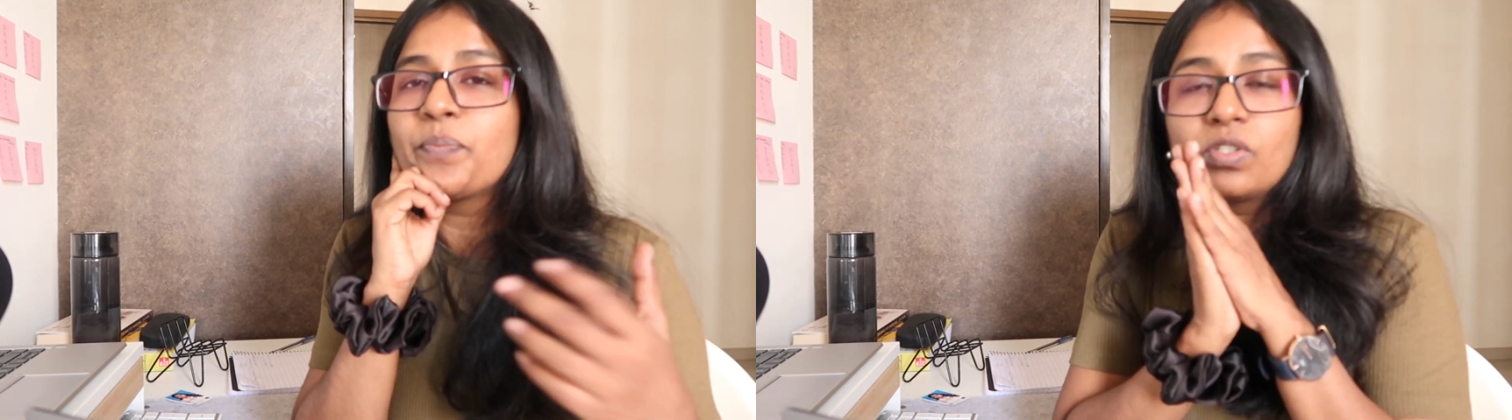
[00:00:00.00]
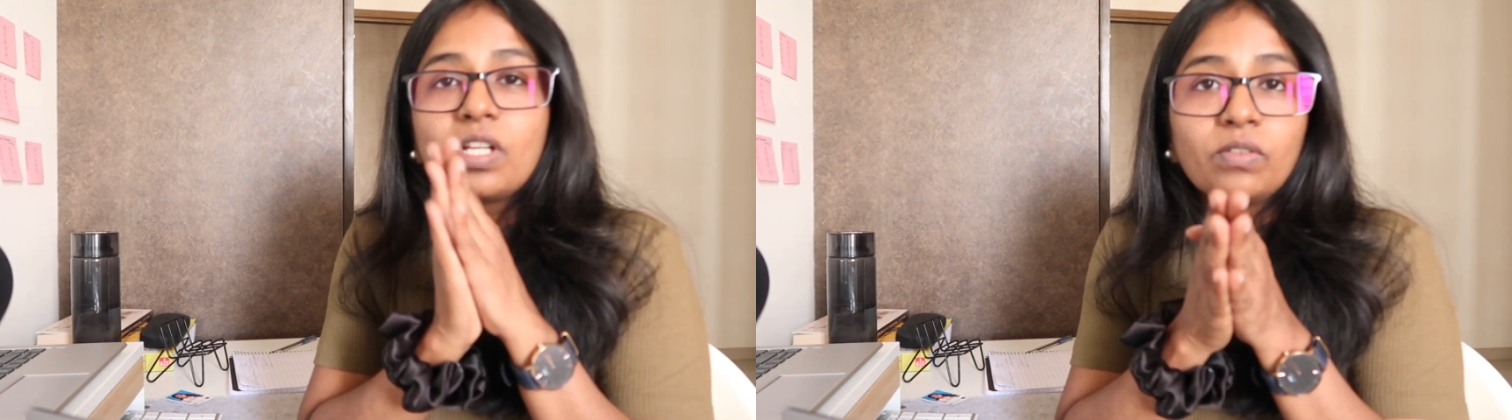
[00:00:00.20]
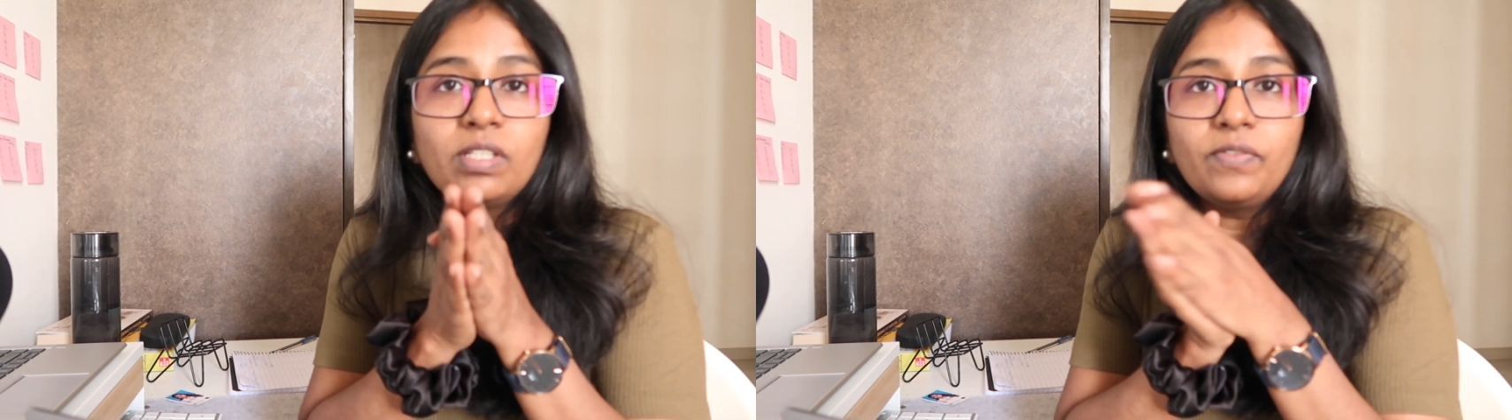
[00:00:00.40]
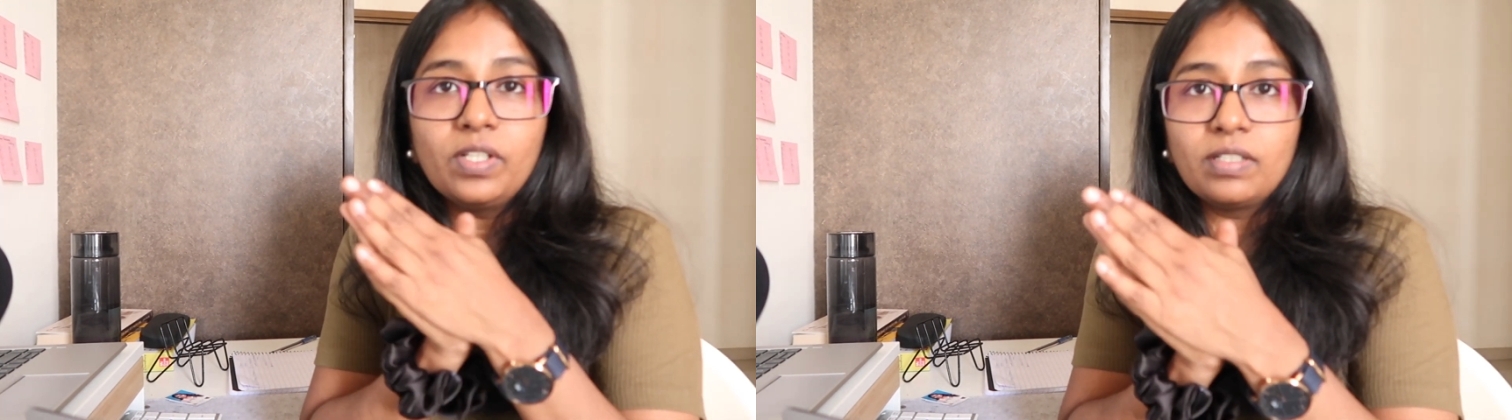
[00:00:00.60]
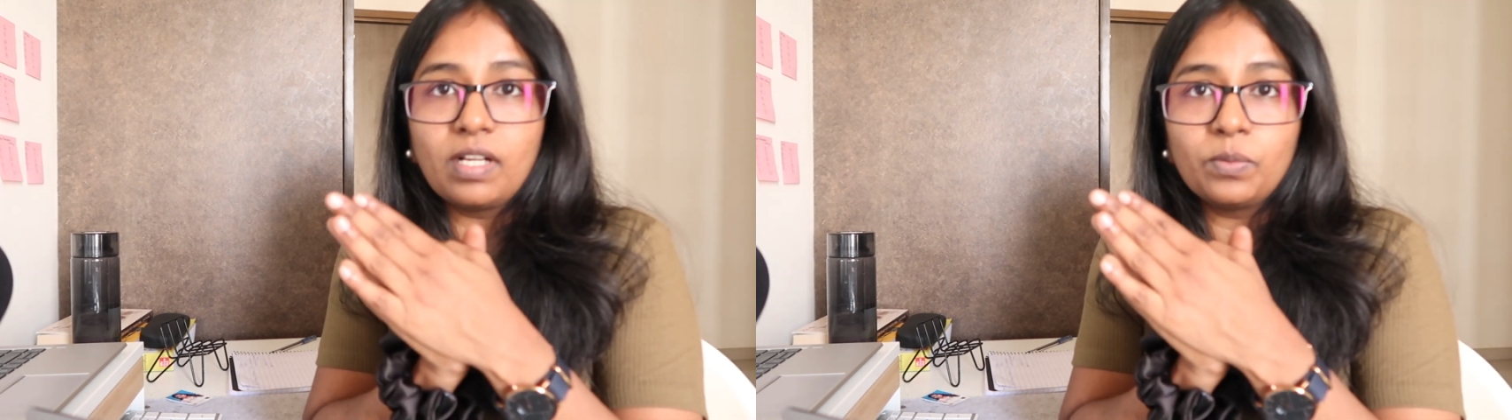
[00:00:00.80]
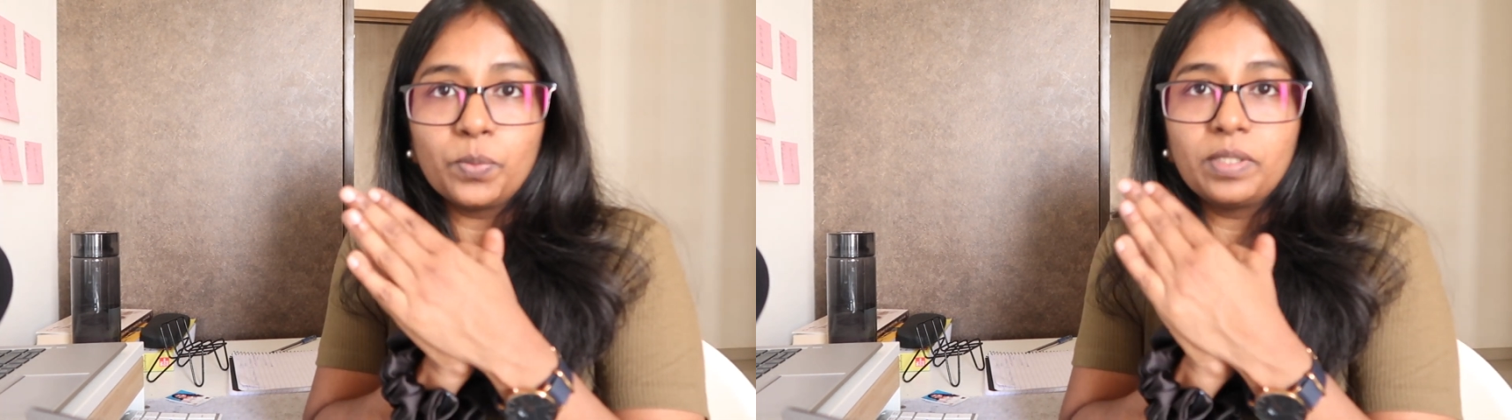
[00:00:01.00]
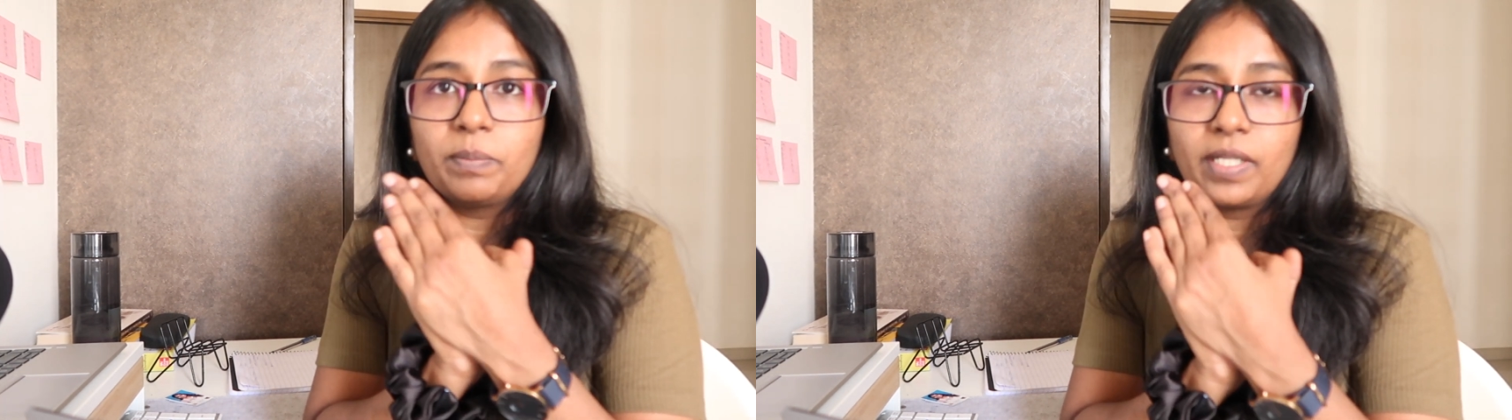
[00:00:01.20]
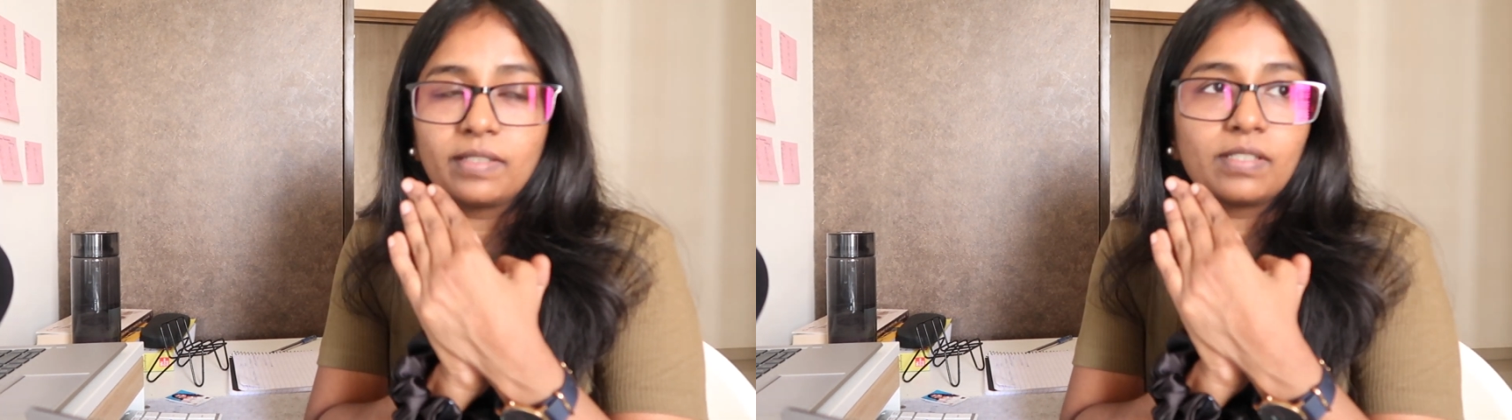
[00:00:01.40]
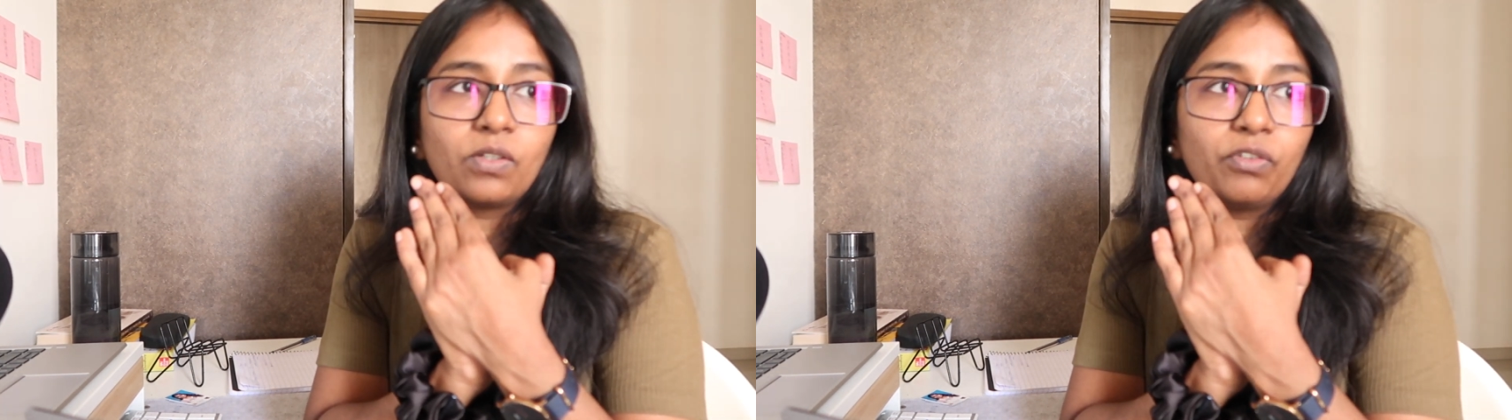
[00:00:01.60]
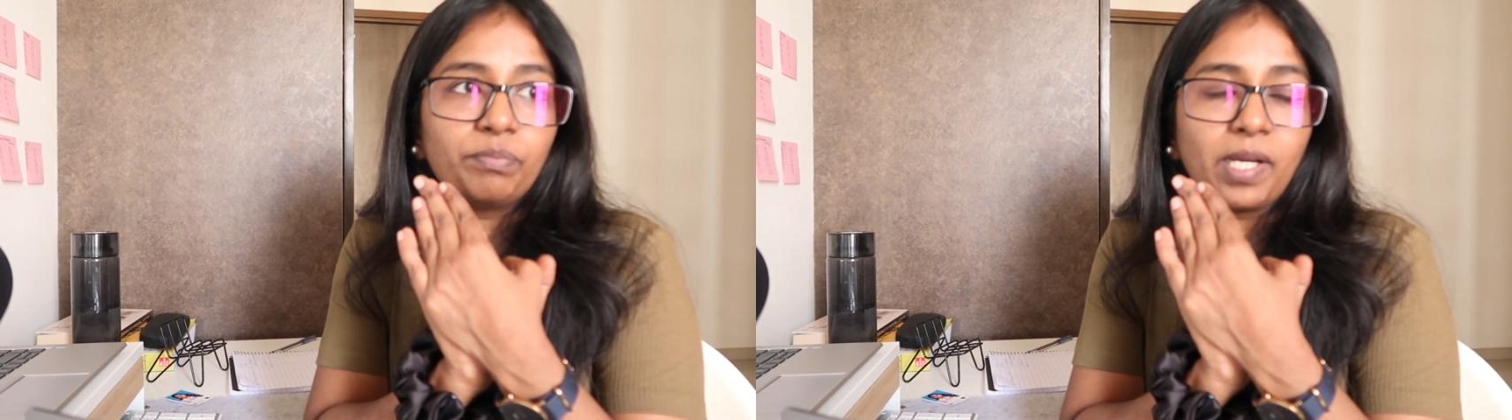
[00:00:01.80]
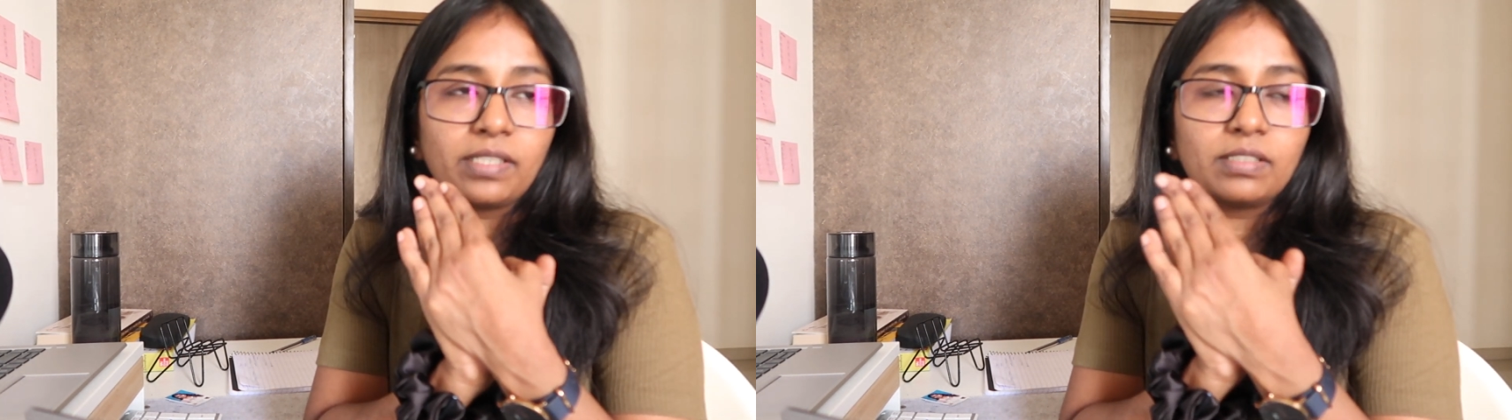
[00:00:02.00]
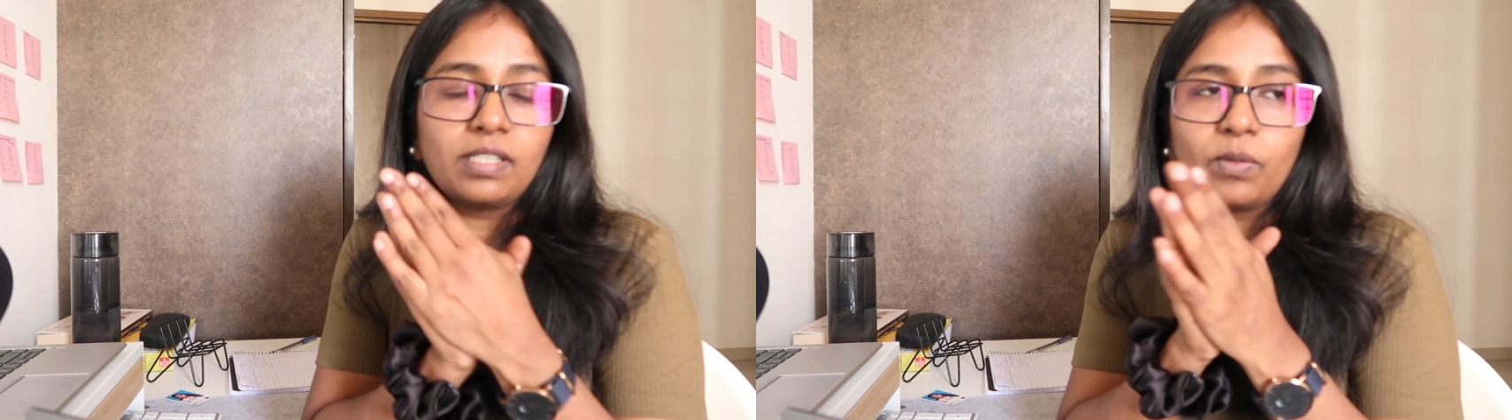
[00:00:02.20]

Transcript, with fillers: So now that we are done with the basic of Python,